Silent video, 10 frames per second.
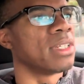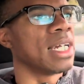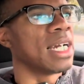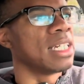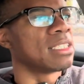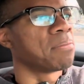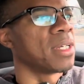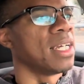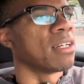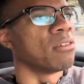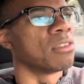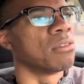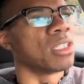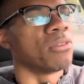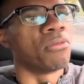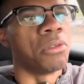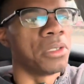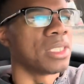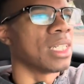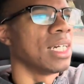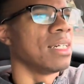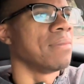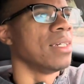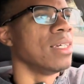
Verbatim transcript: guys plan on doing it full time